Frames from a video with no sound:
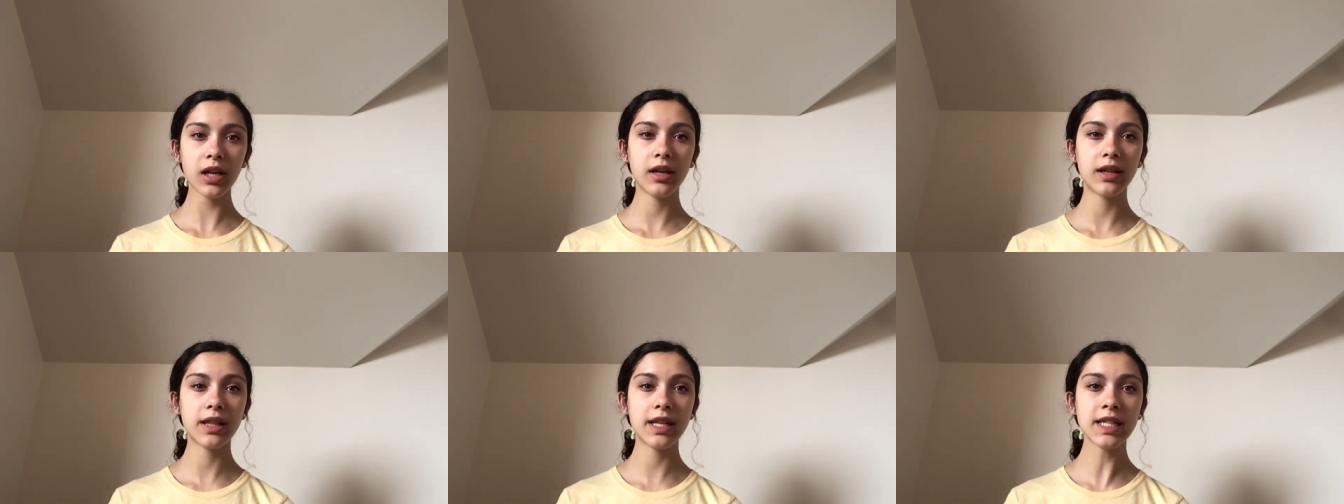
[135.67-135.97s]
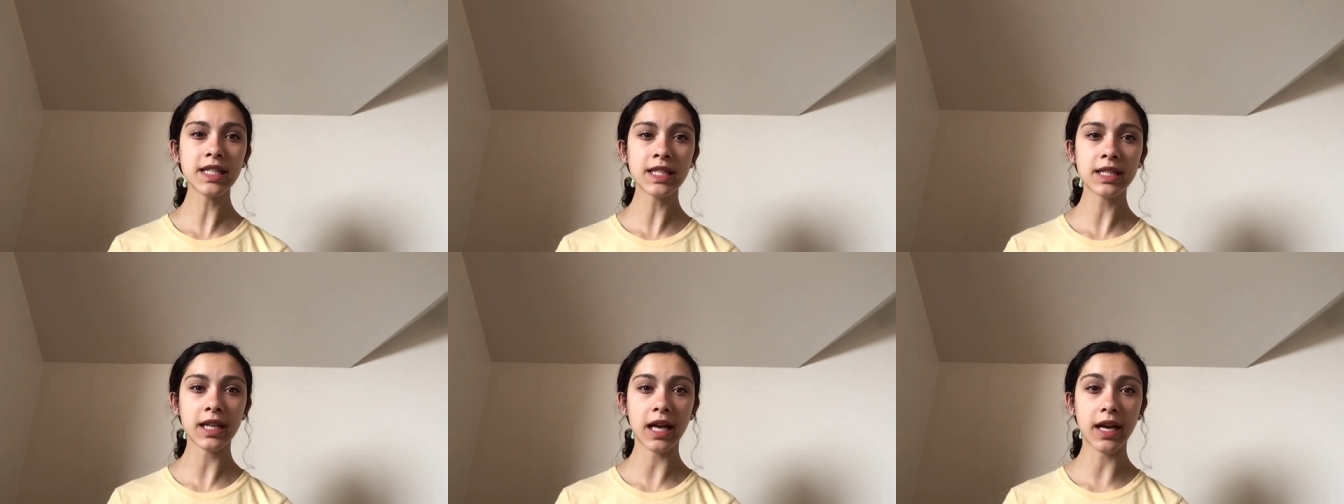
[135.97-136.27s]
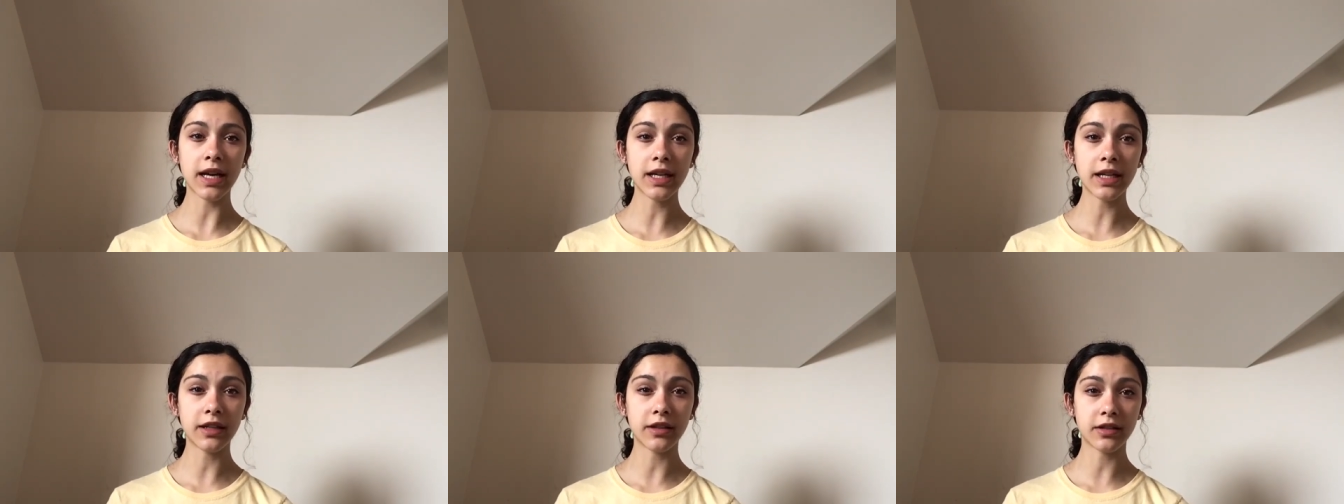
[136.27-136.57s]
This
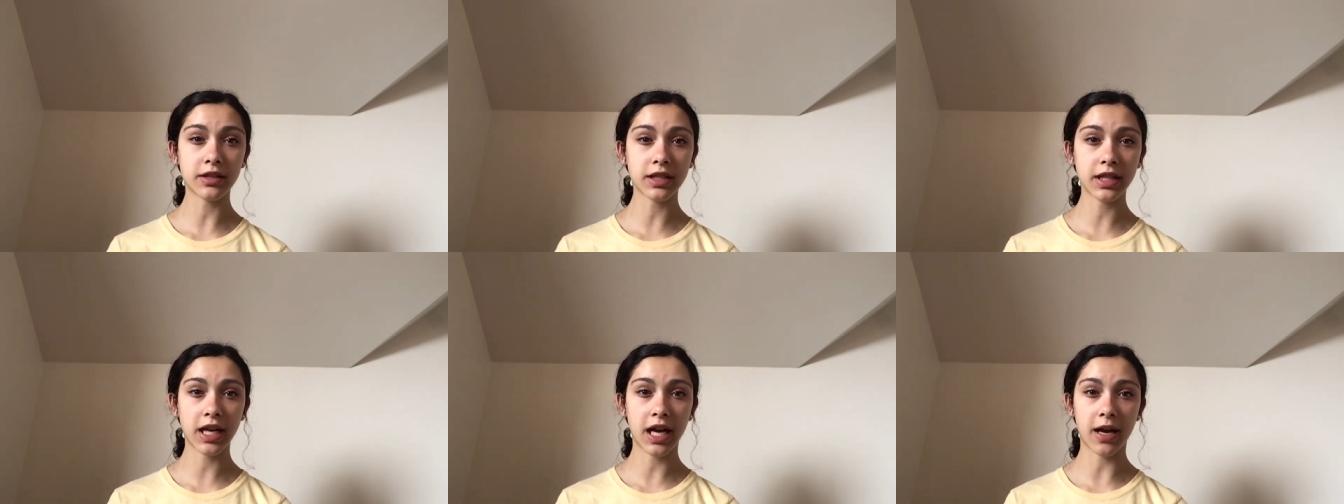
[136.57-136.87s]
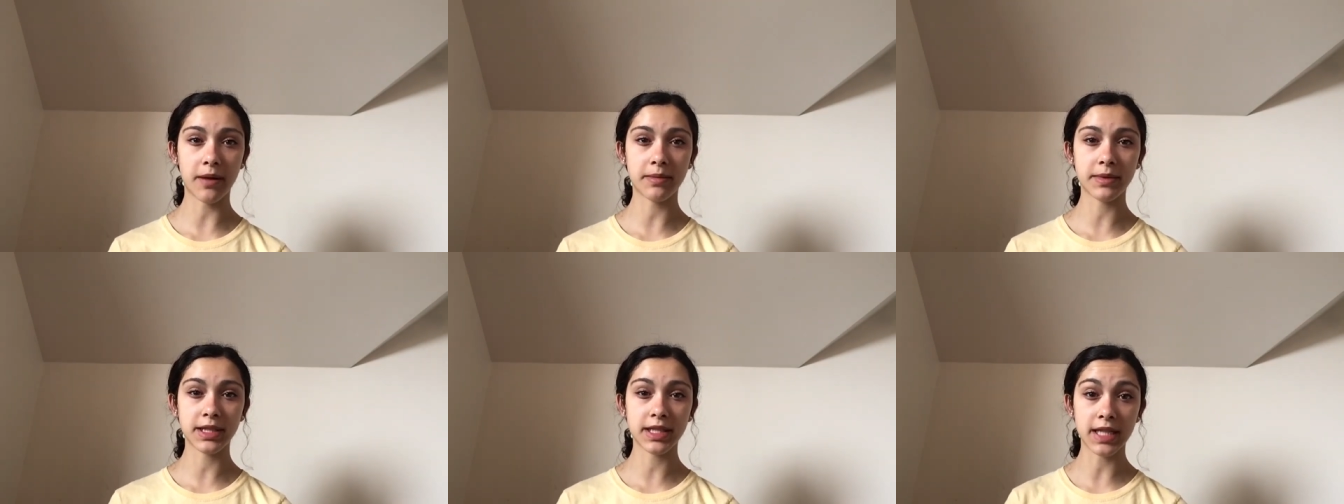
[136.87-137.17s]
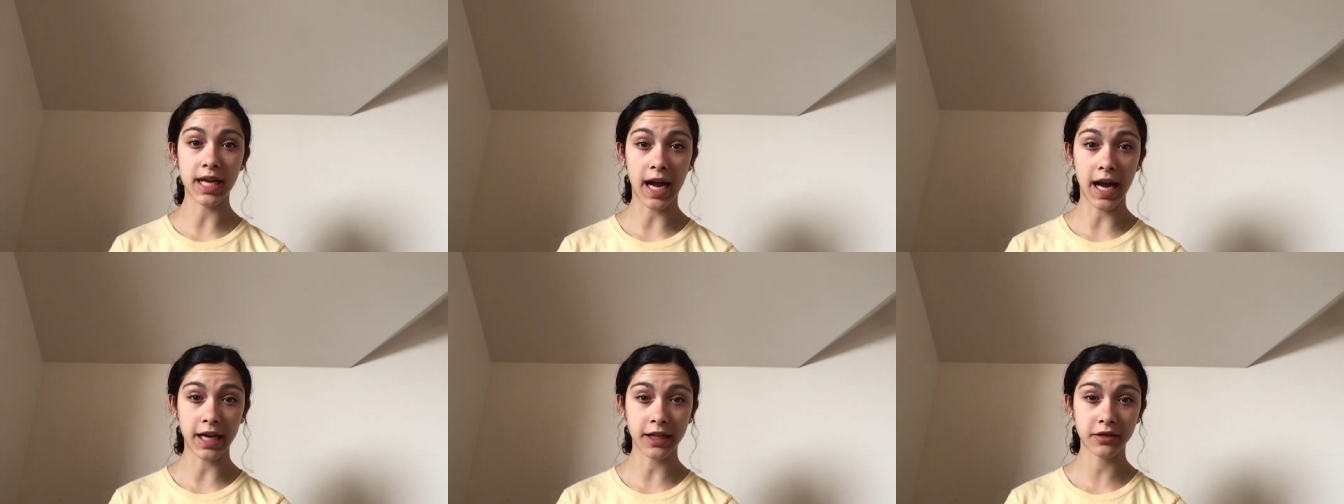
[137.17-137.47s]
sliding usually happens
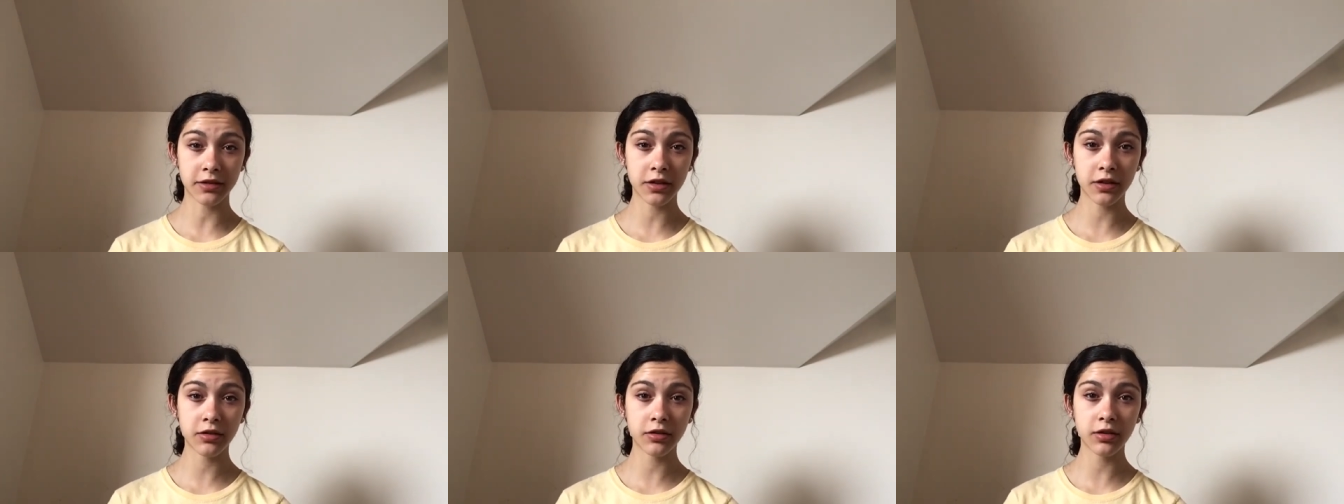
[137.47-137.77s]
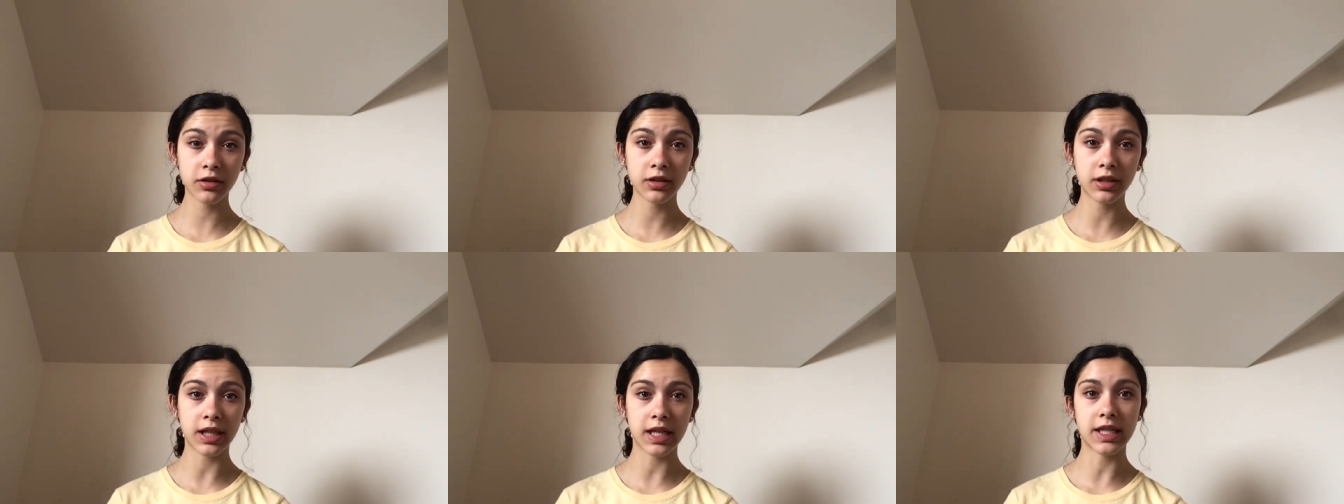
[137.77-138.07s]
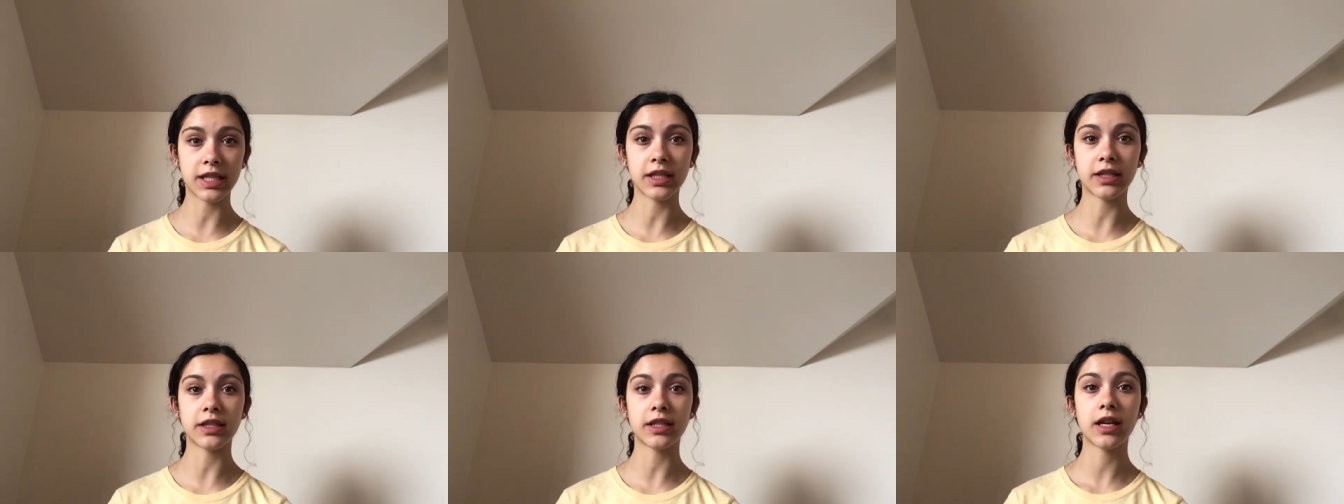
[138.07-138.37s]
to extra cold
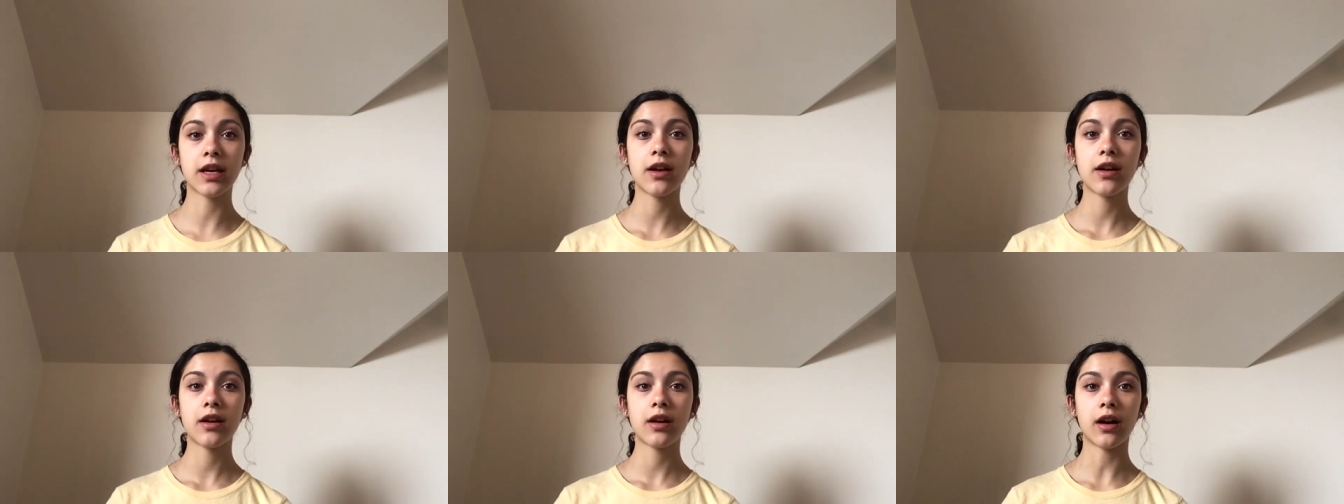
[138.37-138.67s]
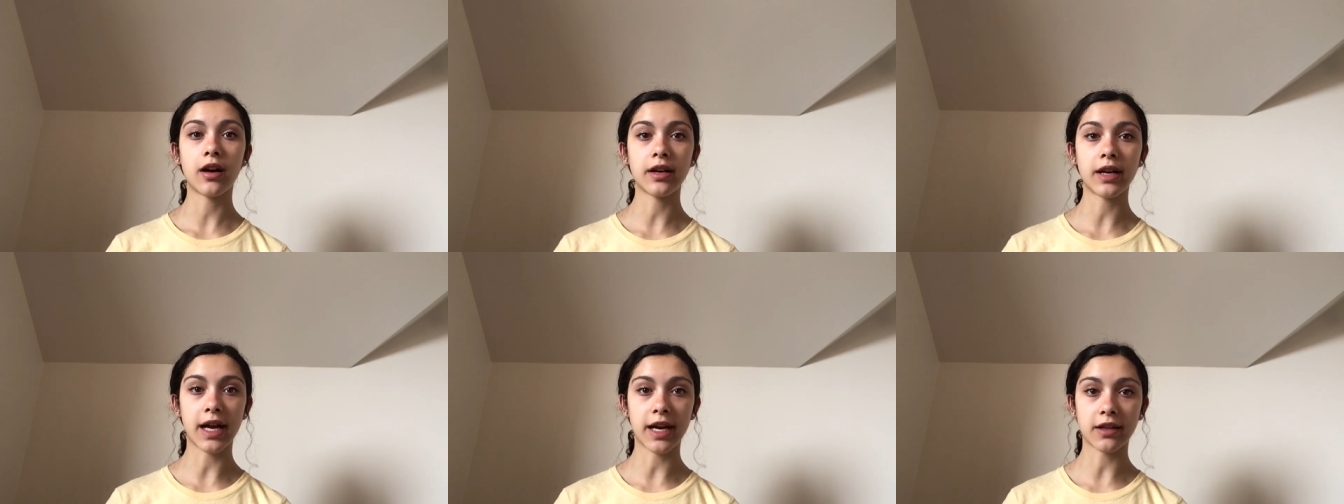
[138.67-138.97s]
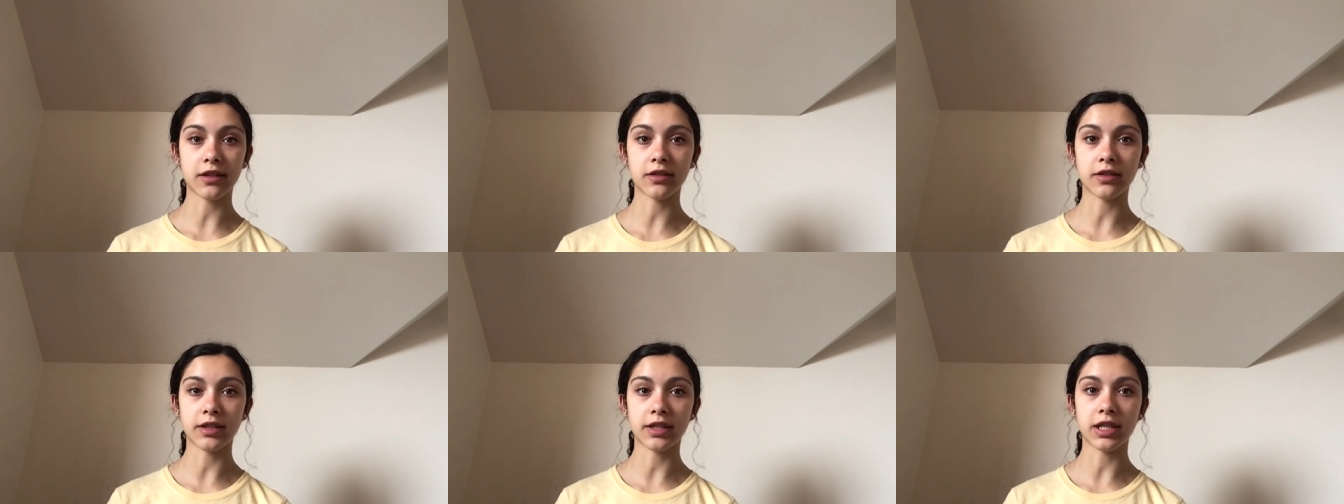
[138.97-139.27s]
glaciers on
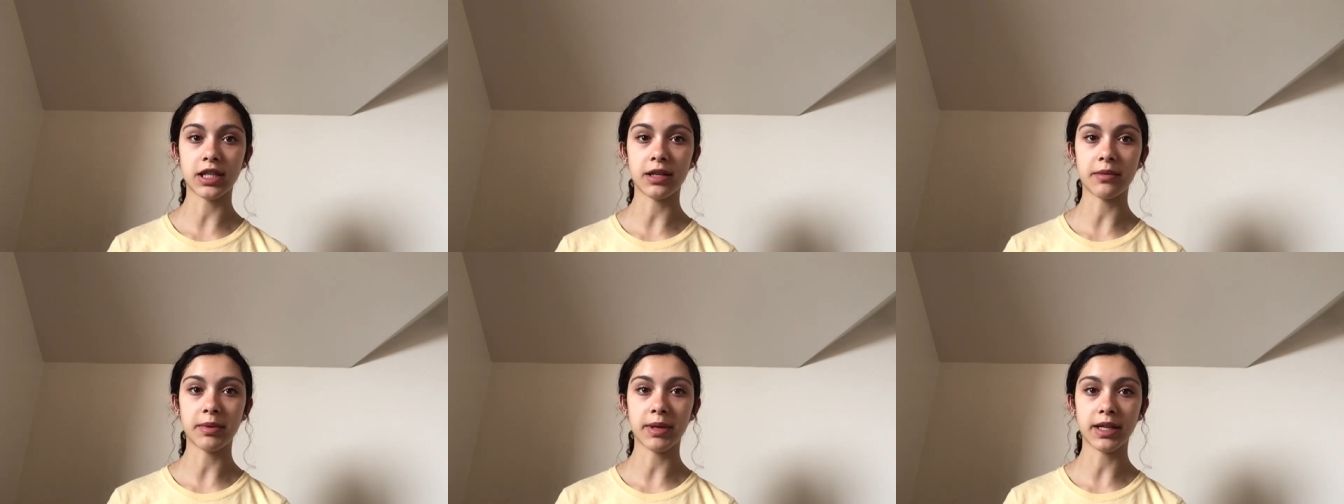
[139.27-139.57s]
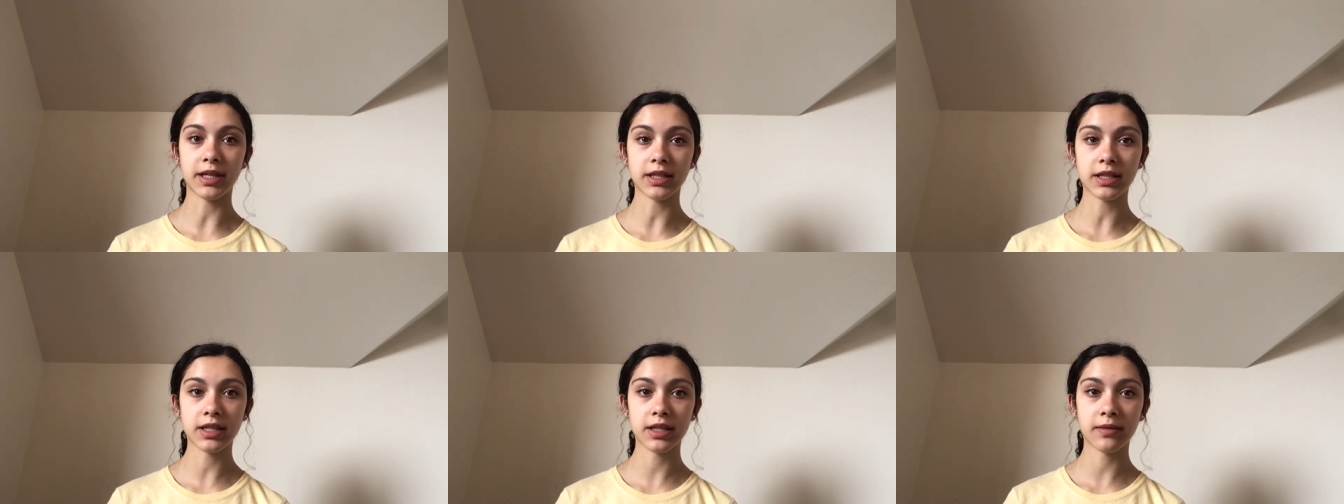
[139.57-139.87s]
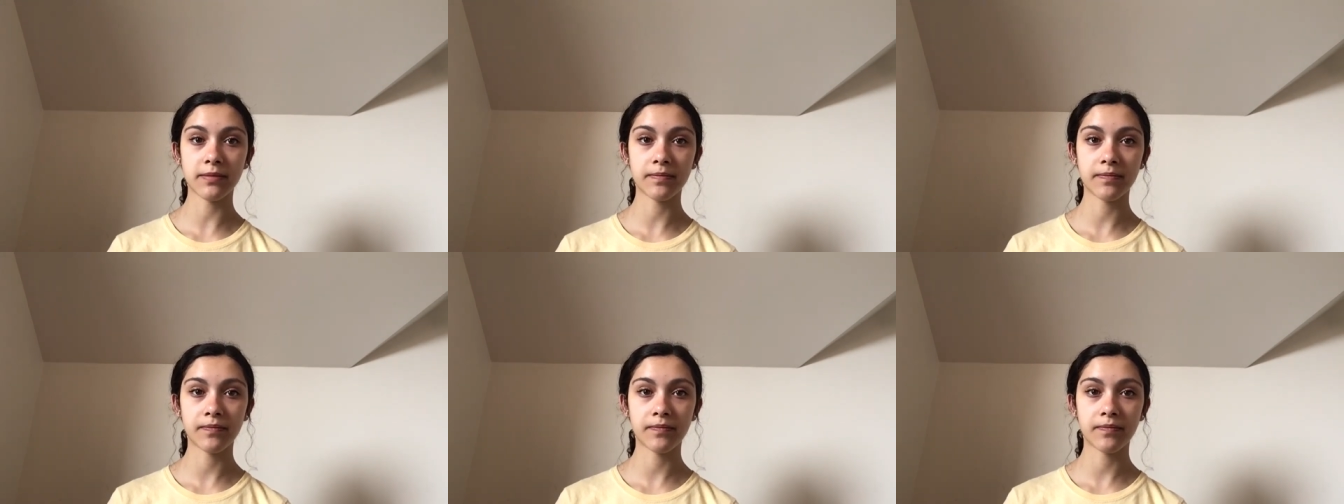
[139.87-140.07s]
extra steep hills.